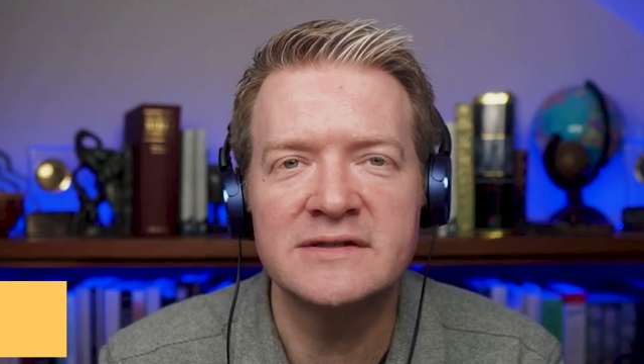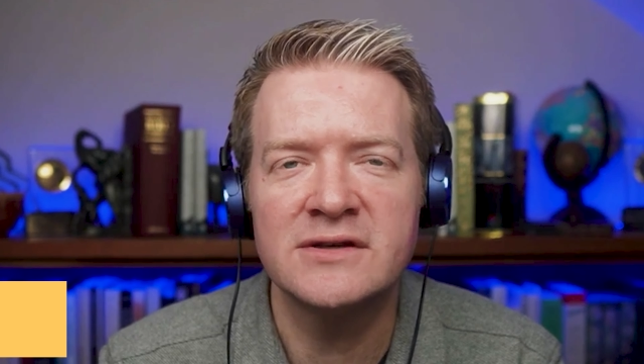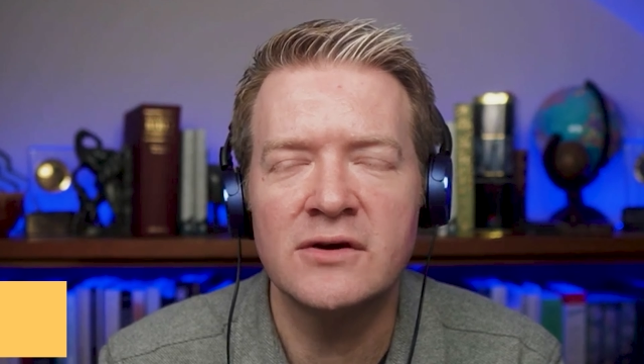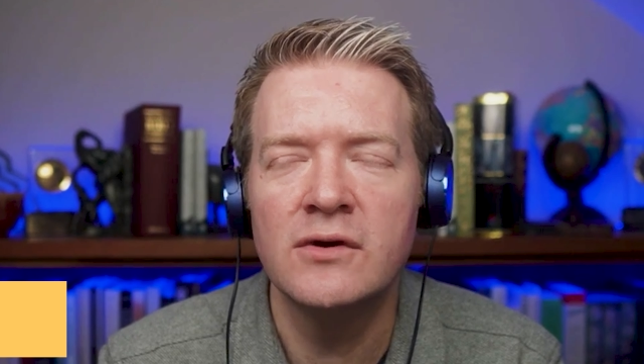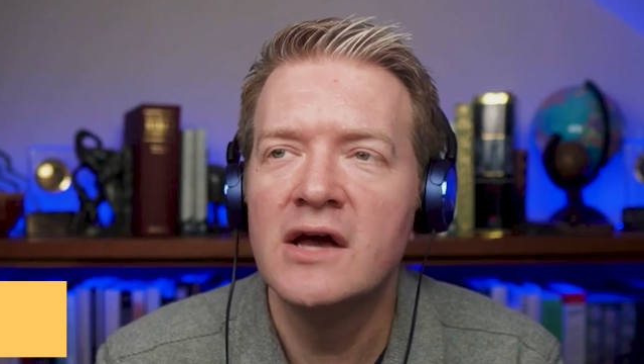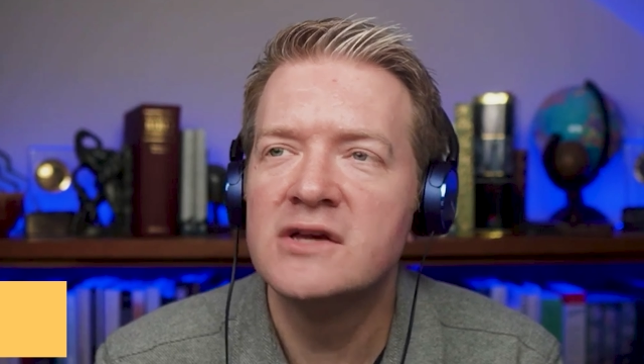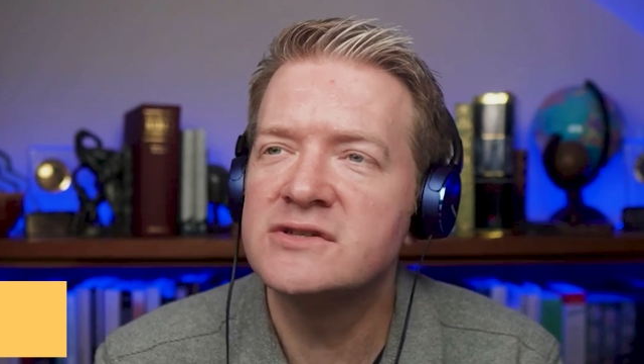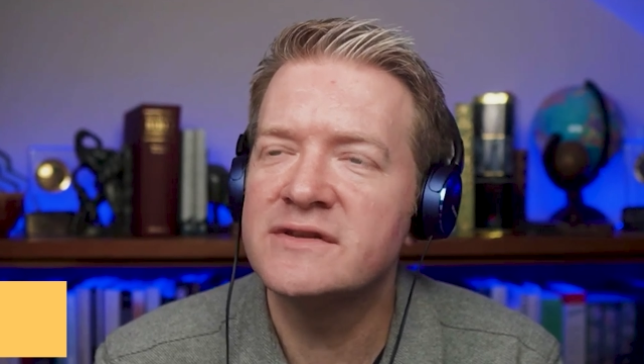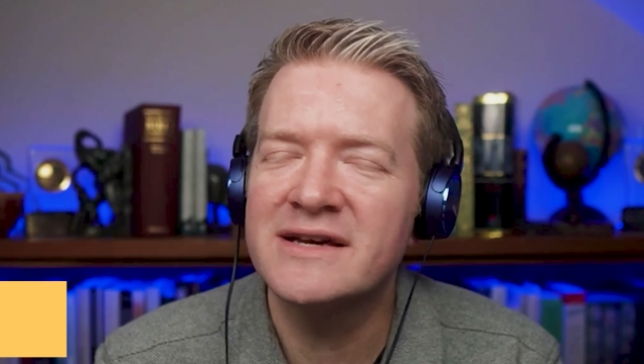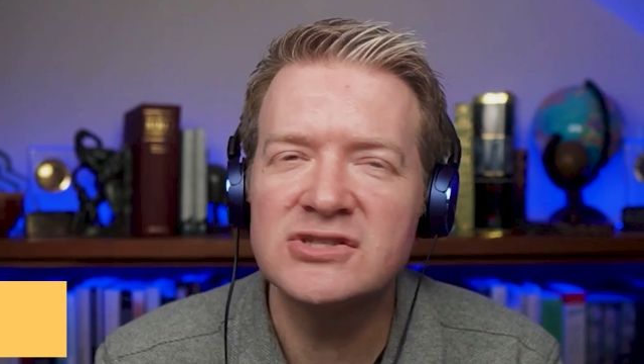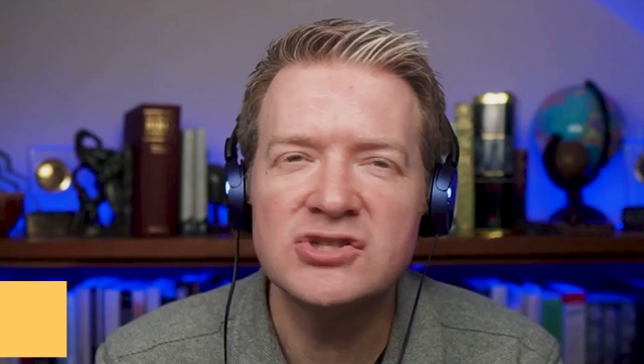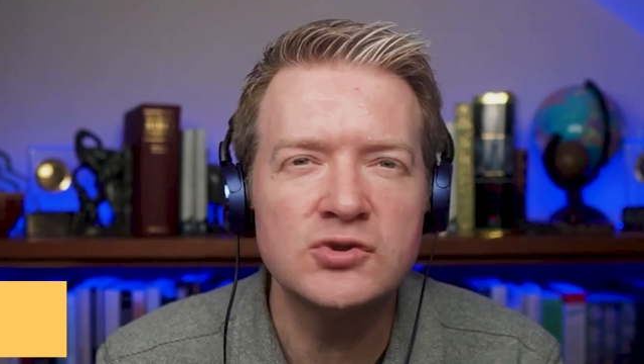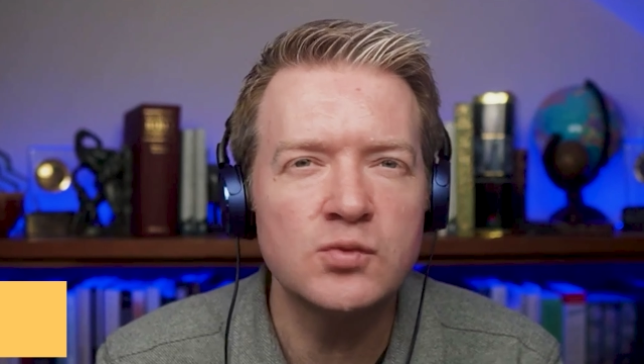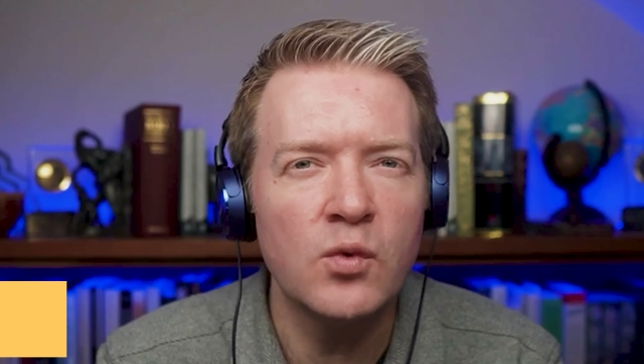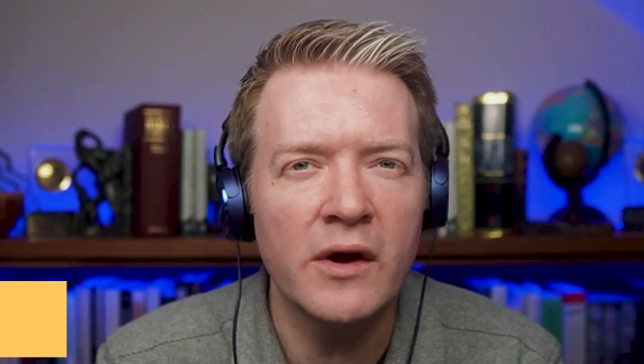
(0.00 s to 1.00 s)
So that's
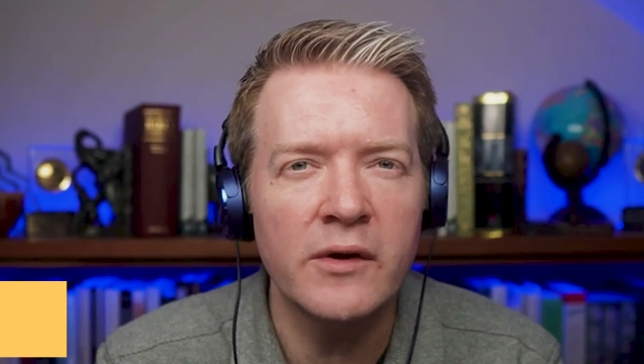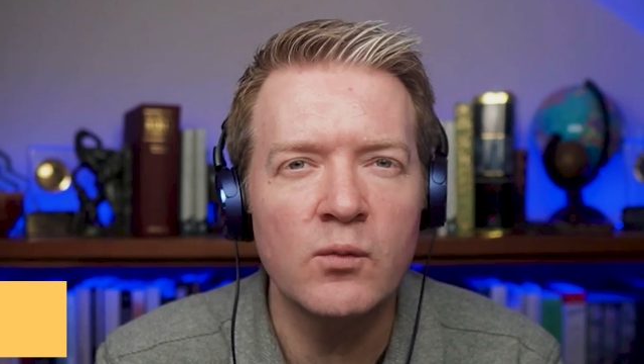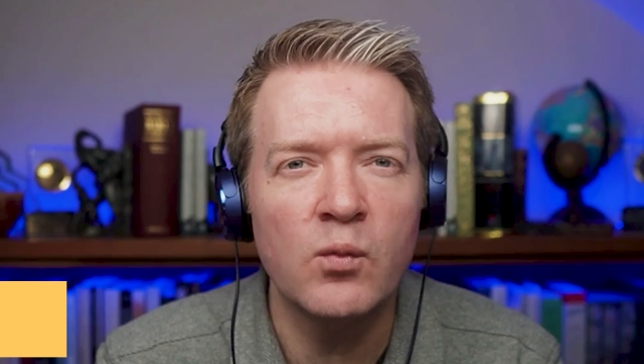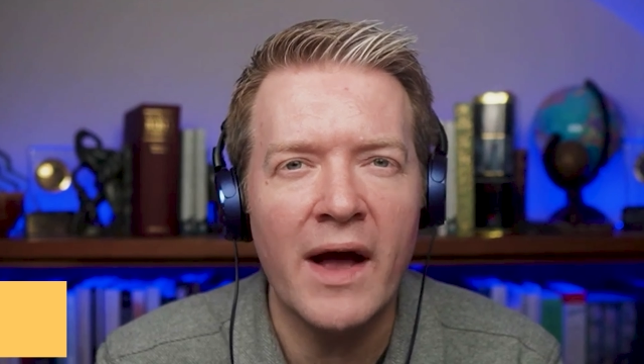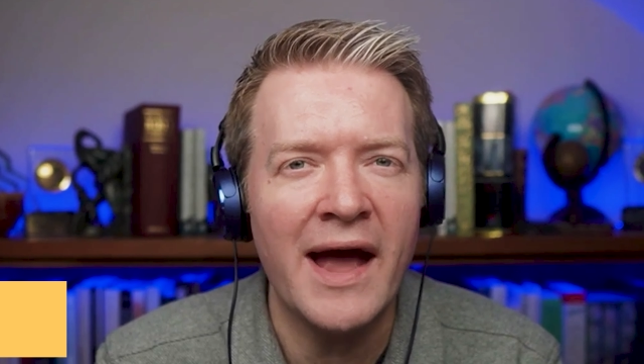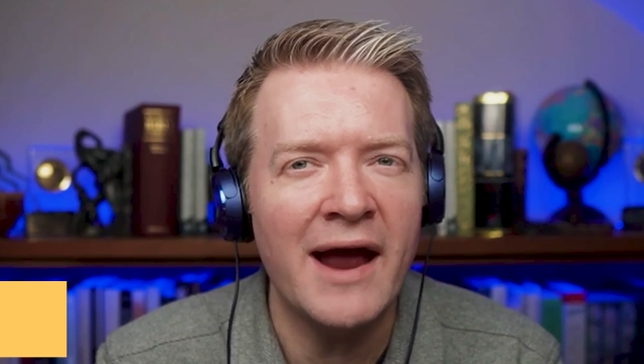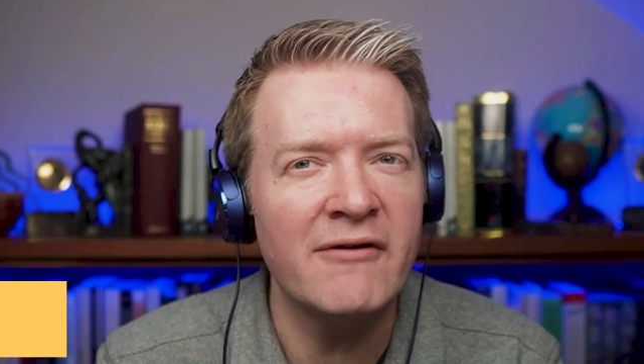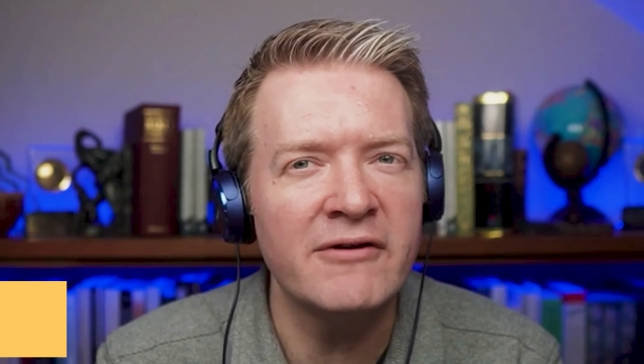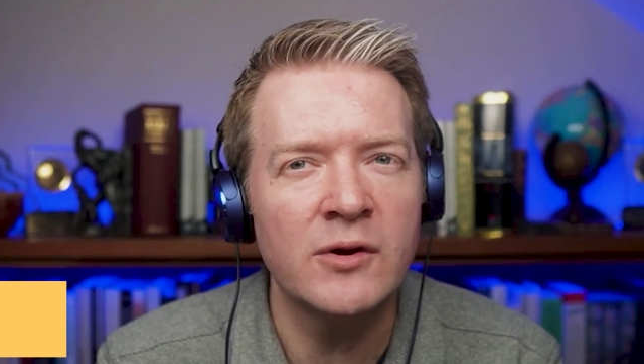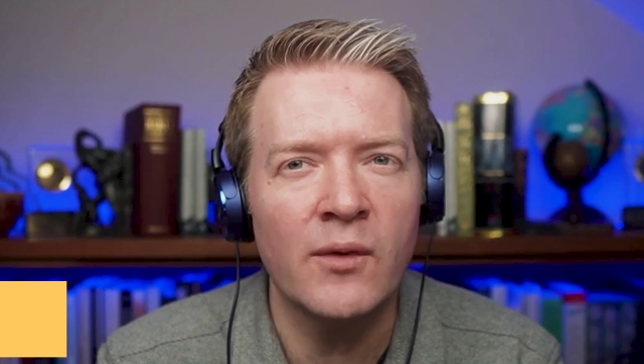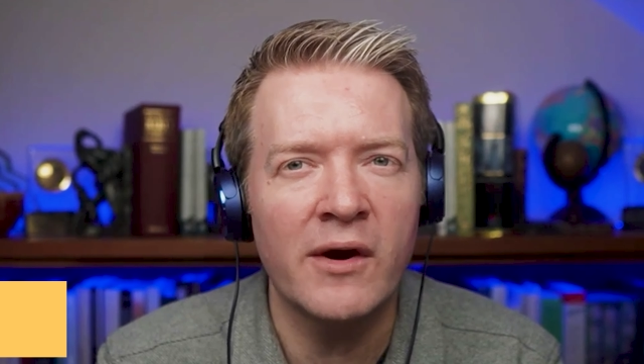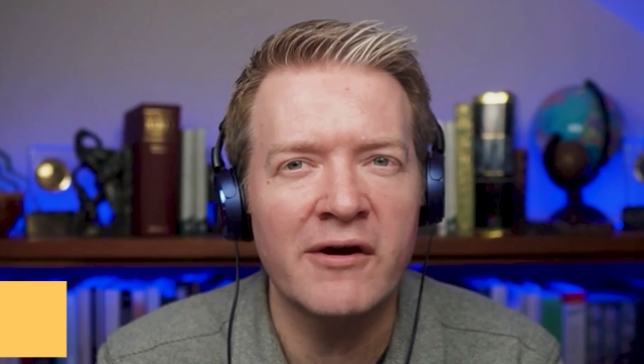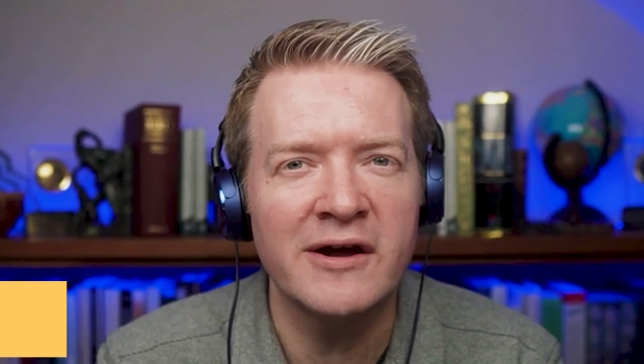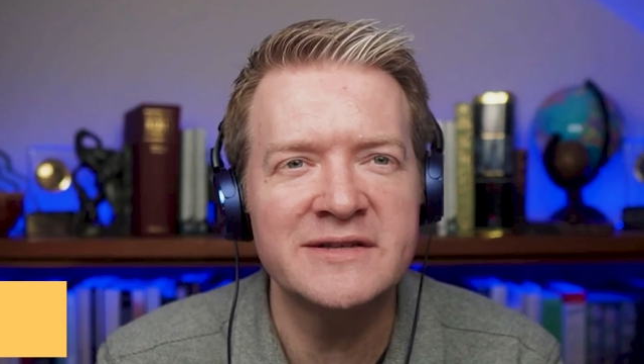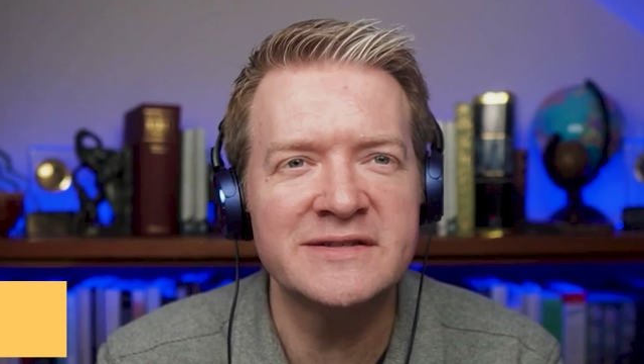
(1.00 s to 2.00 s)
just one area
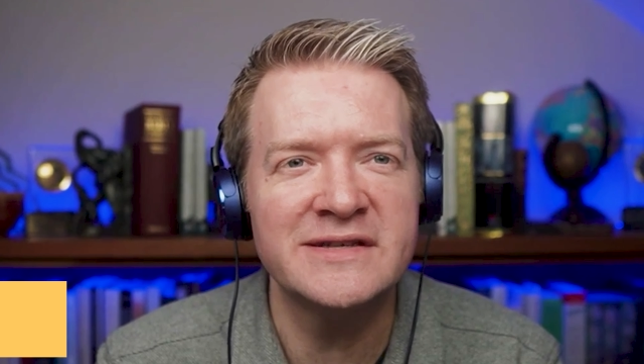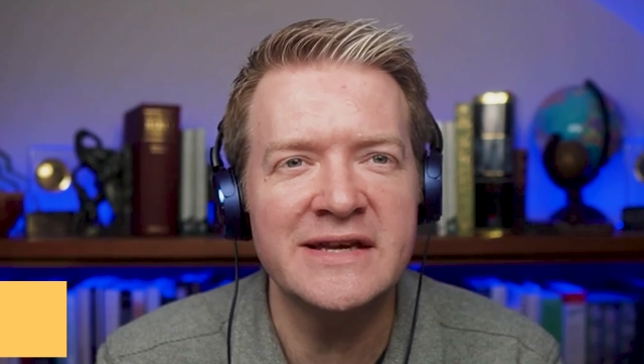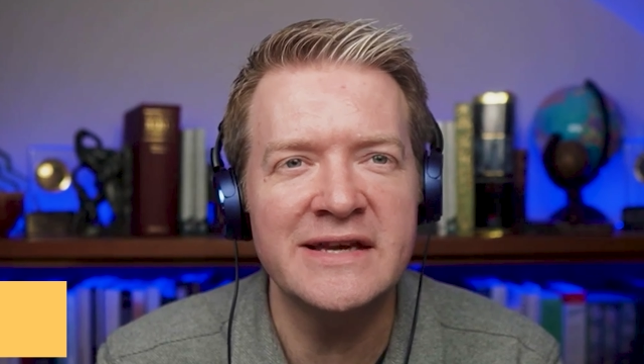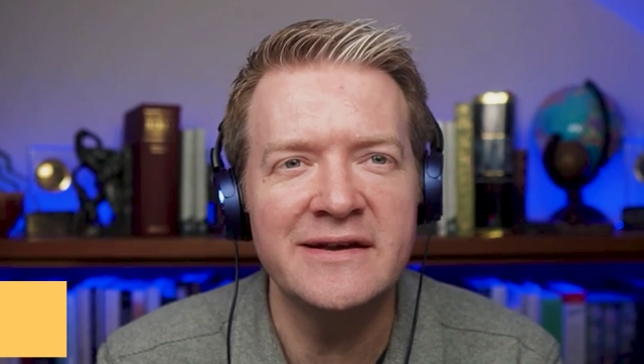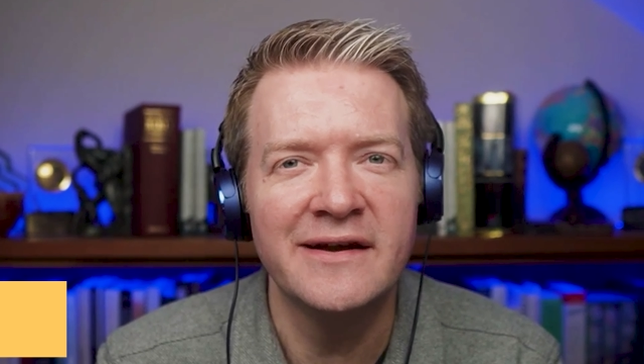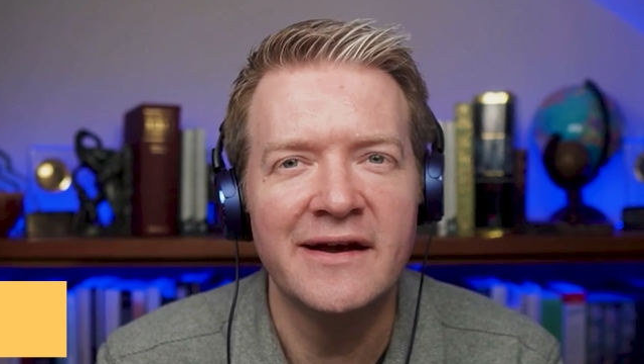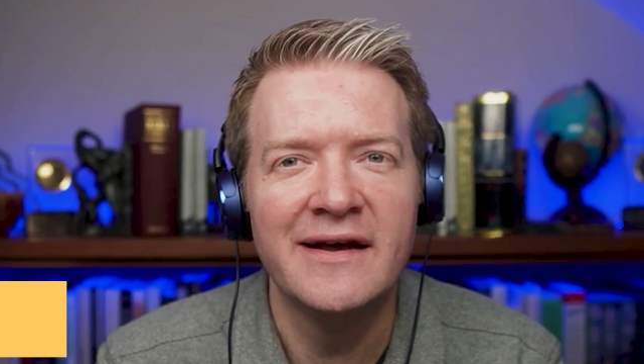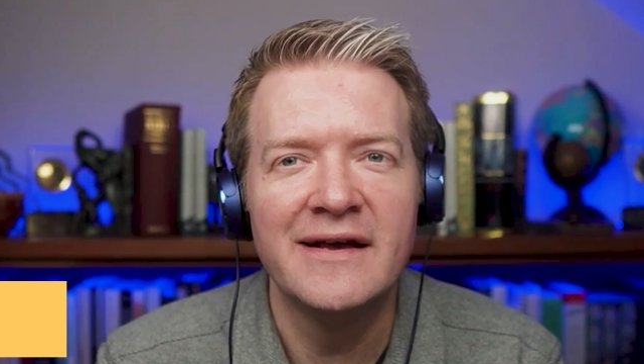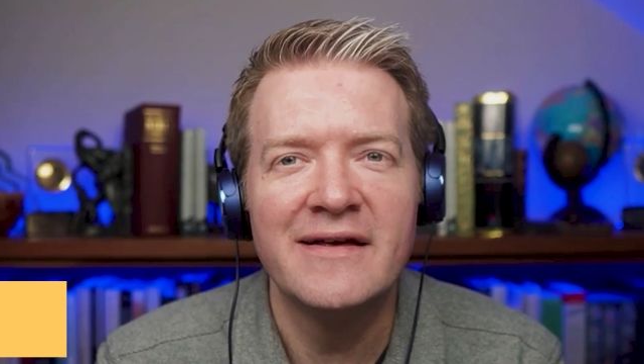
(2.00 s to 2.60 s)
where I see